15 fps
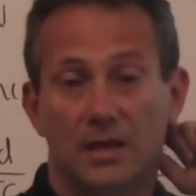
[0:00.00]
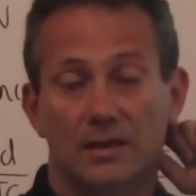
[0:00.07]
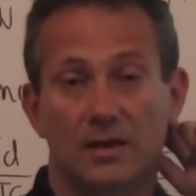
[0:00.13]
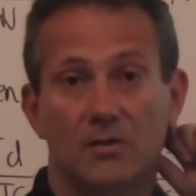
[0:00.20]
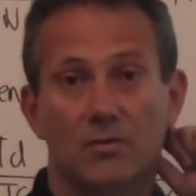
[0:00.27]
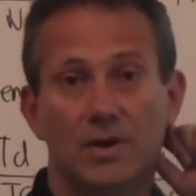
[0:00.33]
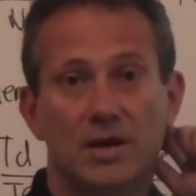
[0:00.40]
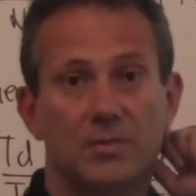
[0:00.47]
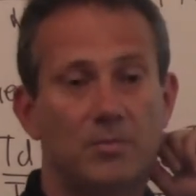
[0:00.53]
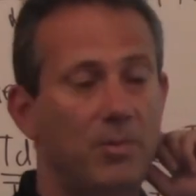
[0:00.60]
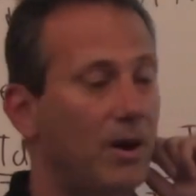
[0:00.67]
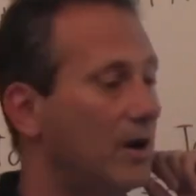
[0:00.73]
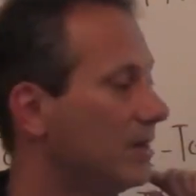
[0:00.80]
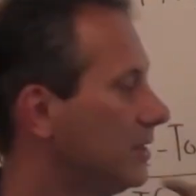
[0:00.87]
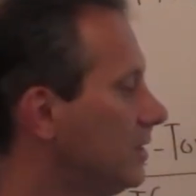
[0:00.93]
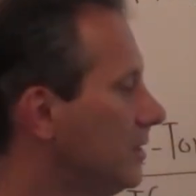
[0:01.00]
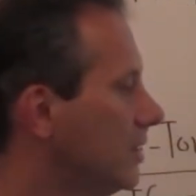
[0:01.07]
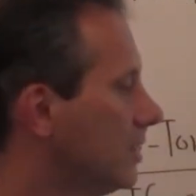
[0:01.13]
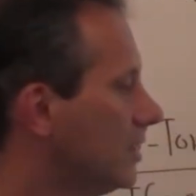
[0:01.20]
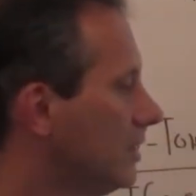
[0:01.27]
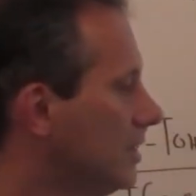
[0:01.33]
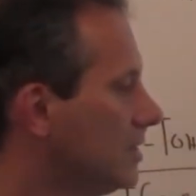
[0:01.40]
The weak part
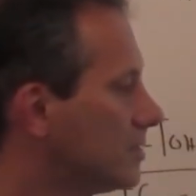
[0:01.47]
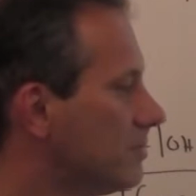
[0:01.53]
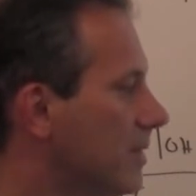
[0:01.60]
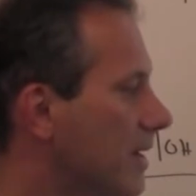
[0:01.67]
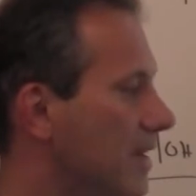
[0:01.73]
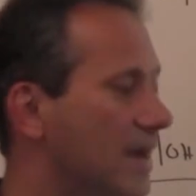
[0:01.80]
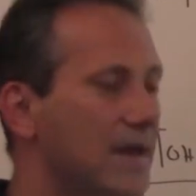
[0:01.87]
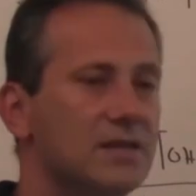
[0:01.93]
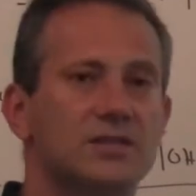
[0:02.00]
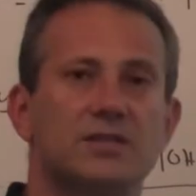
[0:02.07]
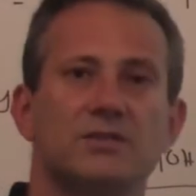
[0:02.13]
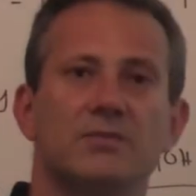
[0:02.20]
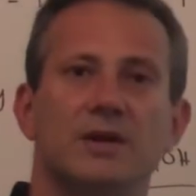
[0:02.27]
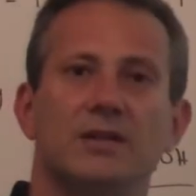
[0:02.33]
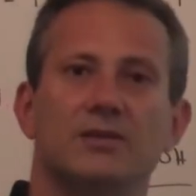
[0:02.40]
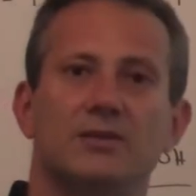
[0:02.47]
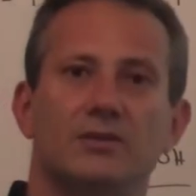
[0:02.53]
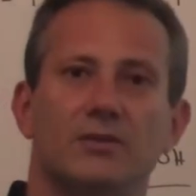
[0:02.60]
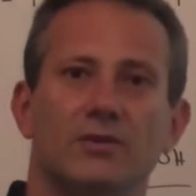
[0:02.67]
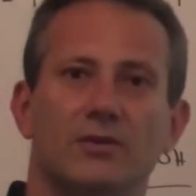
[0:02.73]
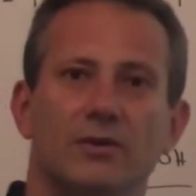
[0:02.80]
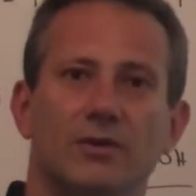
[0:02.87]
here is my estimate
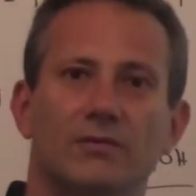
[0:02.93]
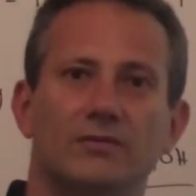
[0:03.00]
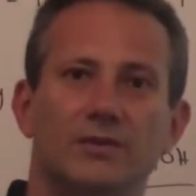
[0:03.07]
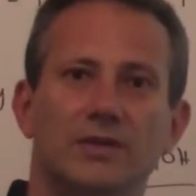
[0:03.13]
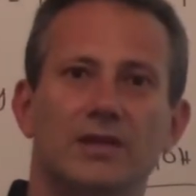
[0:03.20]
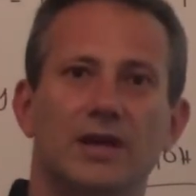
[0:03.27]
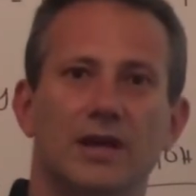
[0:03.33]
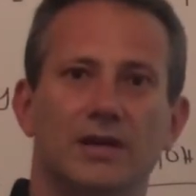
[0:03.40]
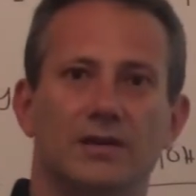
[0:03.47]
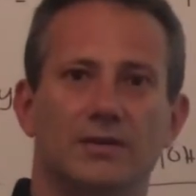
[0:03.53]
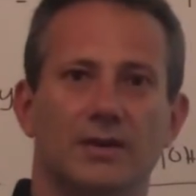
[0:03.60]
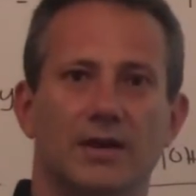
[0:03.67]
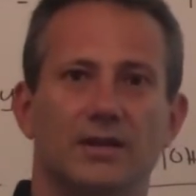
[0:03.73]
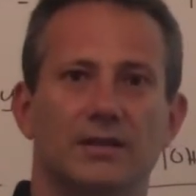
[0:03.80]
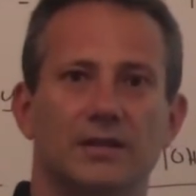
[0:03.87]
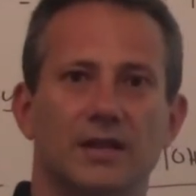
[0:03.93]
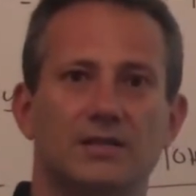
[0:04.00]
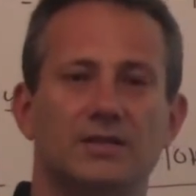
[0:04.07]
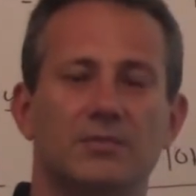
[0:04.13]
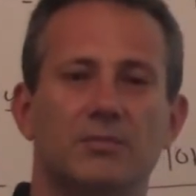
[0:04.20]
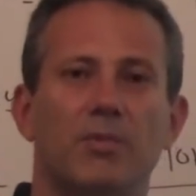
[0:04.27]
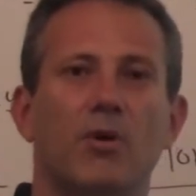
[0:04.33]
of dn, right?
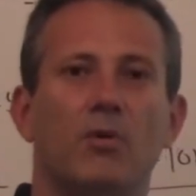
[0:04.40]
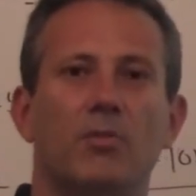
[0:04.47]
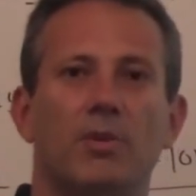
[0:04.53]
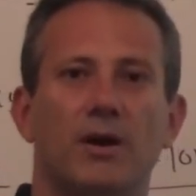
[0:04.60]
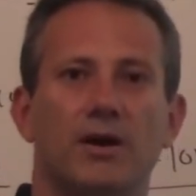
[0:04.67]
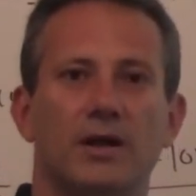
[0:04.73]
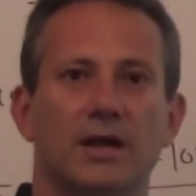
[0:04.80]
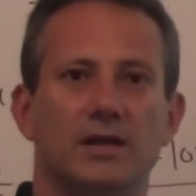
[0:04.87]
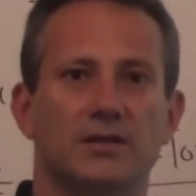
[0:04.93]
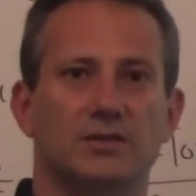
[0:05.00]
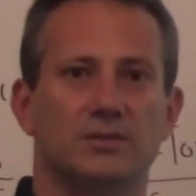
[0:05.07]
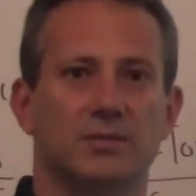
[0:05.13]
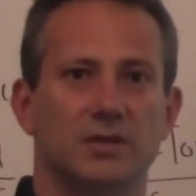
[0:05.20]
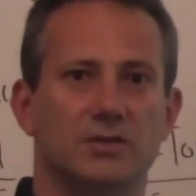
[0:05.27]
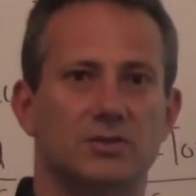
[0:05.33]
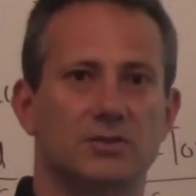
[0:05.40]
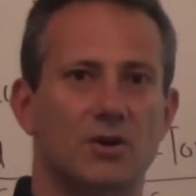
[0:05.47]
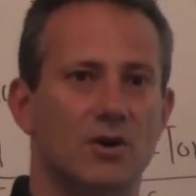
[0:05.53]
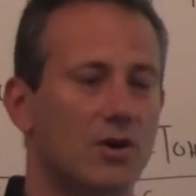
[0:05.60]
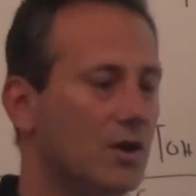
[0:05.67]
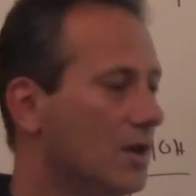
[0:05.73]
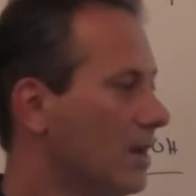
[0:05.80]
That's a ballpark estimate.
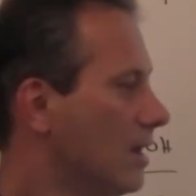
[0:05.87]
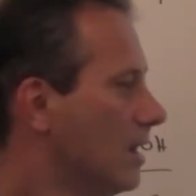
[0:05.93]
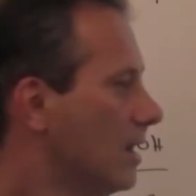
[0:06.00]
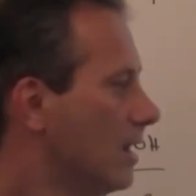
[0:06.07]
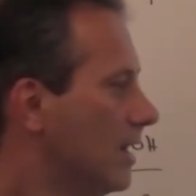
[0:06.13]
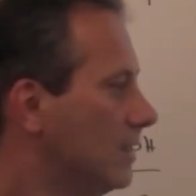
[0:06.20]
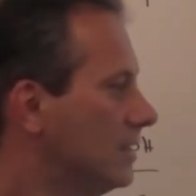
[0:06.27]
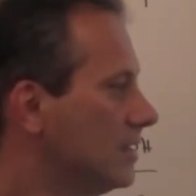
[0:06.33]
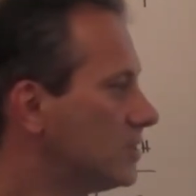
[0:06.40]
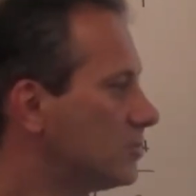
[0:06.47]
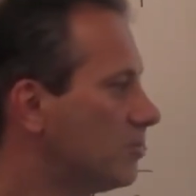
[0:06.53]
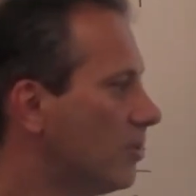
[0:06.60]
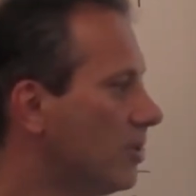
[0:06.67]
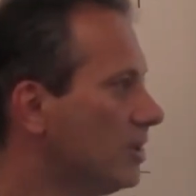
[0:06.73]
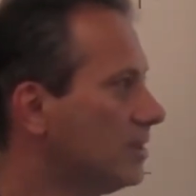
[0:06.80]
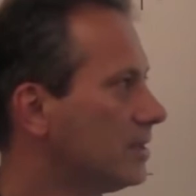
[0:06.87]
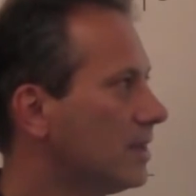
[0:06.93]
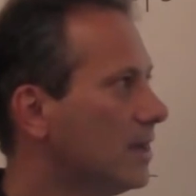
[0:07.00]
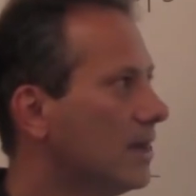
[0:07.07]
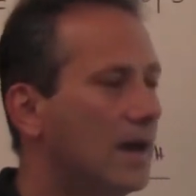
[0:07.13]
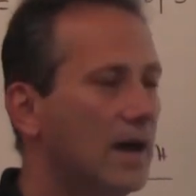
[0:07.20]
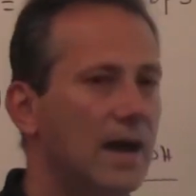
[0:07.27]
So at this point,
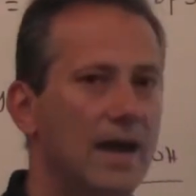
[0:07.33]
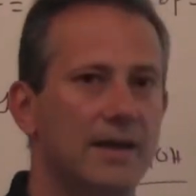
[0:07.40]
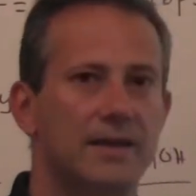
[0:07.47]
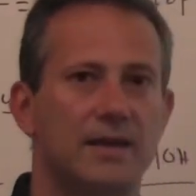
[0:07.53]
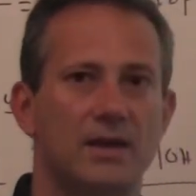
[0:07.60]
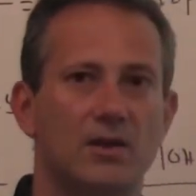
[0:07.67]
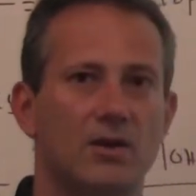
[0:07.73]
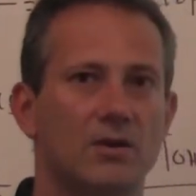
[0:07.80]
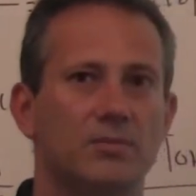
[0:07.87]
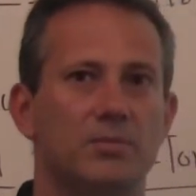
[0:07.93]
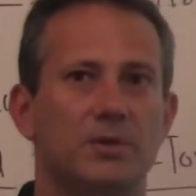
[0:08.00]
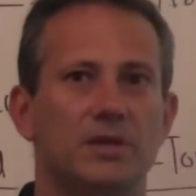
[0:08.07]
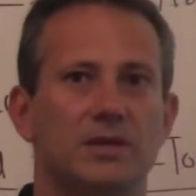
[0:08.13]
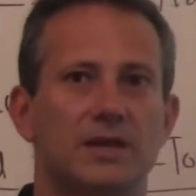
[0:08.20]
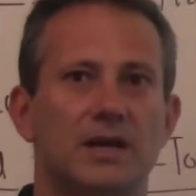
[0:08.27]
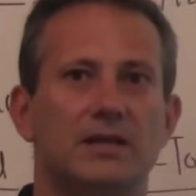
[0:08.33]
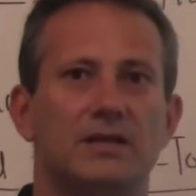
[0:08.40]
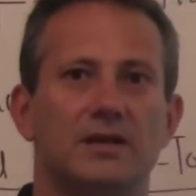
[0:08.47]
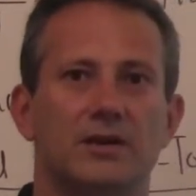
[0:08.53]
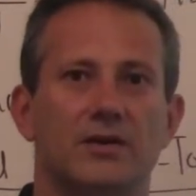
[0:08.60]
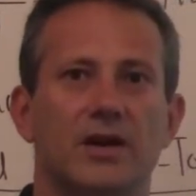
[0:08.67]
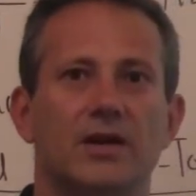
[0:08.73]
I cannot be that
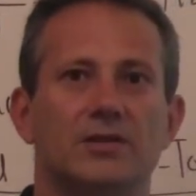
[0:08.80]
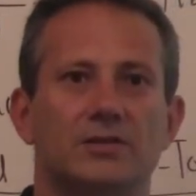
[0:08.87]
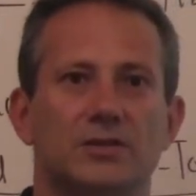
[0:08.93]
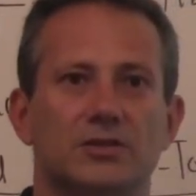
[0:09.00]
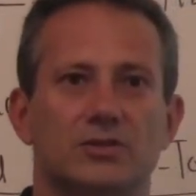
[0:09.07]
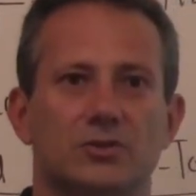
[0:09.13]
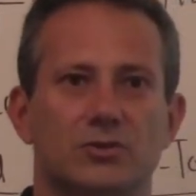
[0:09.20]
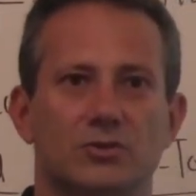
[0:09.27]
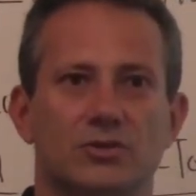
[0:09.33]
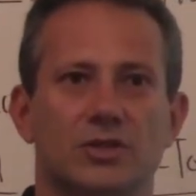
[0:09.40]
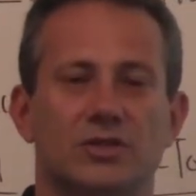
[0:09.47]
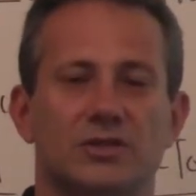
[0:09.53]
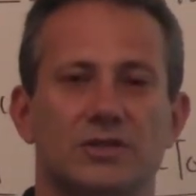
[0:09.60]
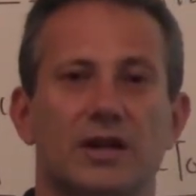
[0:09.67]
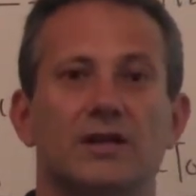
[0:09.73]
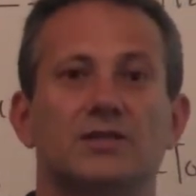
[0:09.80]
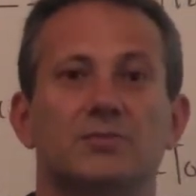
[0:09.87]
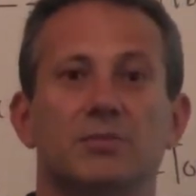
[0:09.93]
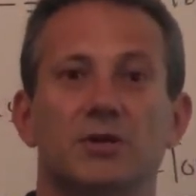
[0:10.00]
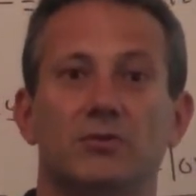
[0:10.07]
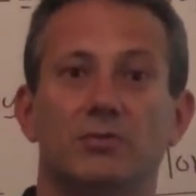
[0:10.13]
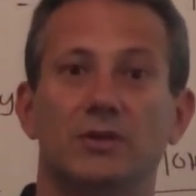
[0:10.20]
courageous to just
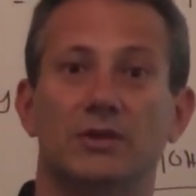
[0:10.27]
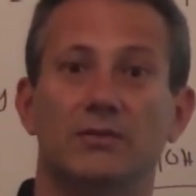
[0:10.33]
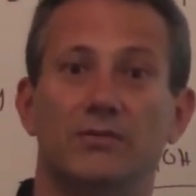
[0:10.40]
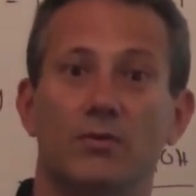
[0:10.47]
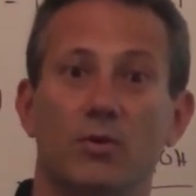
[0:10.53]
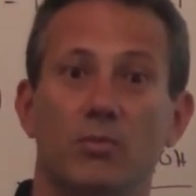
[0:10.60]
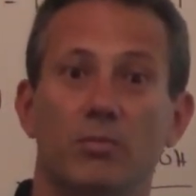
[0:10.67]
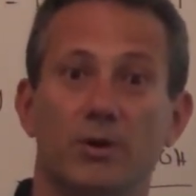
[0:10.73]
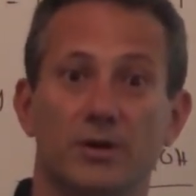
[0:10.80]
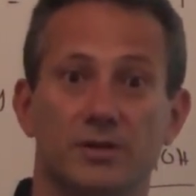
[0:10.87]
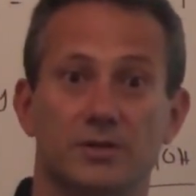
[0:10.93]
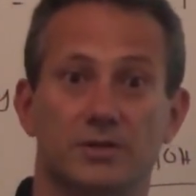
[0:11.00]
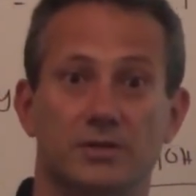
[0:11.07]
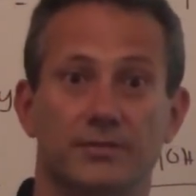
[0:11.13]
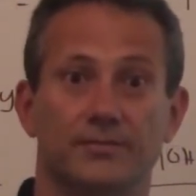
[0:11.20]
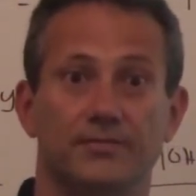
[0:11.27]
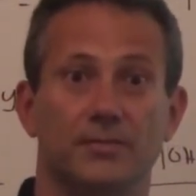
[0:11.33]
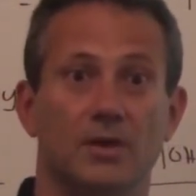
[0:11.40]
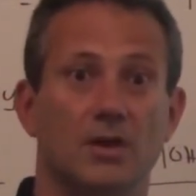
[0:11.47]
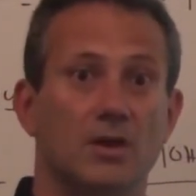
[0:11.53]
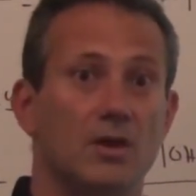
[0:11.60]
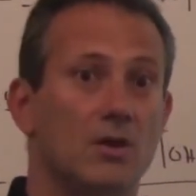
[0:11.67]
transmit with a full burst.
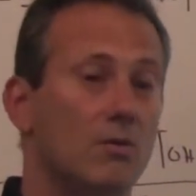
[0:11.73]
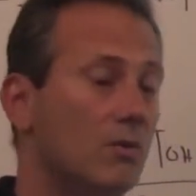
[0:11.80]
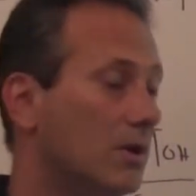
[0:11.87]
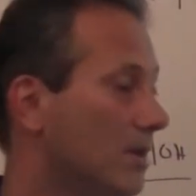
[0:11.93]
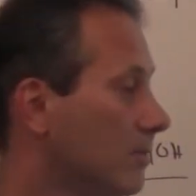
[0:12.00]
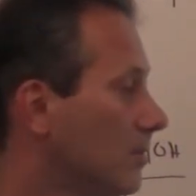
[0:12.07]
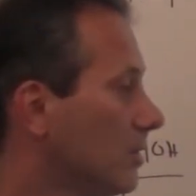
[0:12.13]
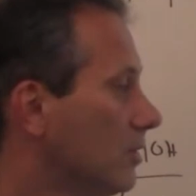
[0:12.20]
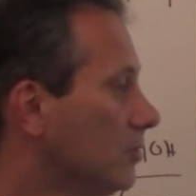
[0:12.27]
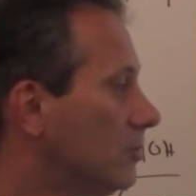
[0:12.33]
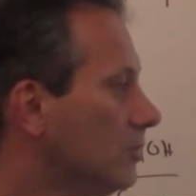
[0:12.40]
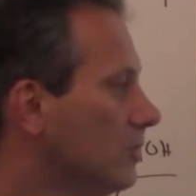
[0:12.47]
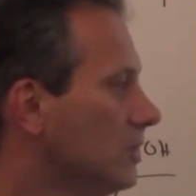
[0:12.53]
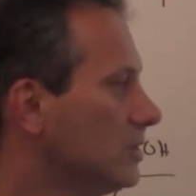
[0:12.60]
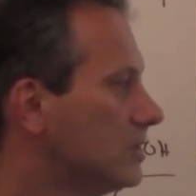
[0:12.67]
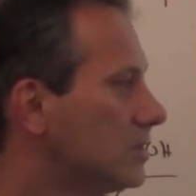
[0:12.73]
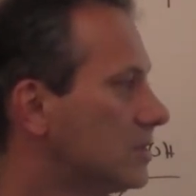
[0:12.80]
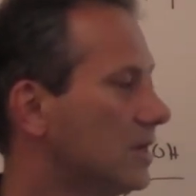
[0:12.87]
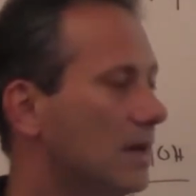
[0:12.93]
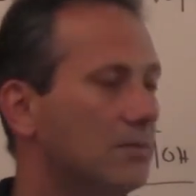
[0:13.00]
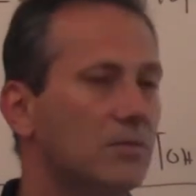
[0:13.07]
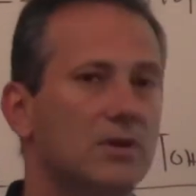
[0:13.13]
What I'm going to do is
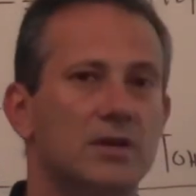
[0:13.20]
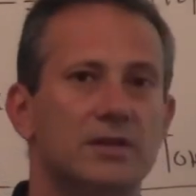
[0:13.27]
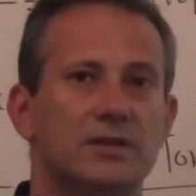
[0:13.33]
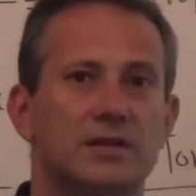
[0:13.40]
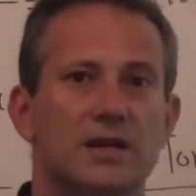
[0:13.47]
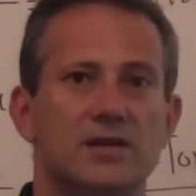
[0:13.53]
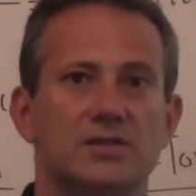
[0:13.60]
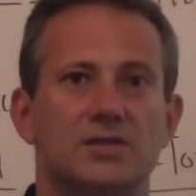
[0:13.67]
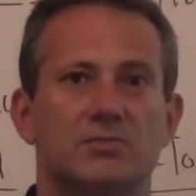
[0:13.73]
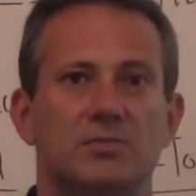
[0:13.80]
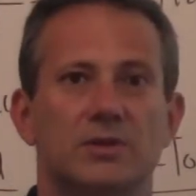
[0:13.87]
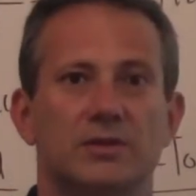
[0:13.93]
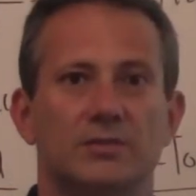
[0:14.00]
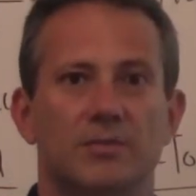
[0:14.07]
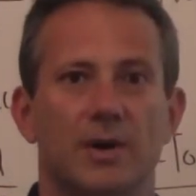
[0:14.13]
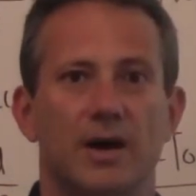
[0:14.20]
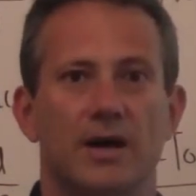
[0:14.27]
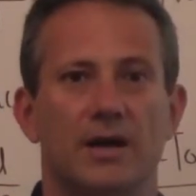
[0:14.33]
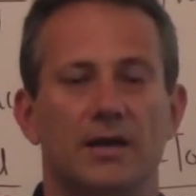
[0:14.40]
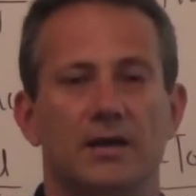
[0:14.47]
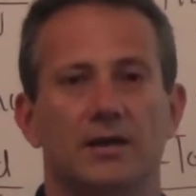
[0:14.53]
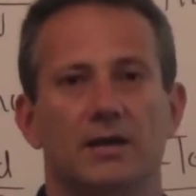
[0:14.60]
I'm going to transmit
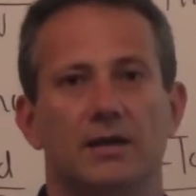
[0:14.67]
my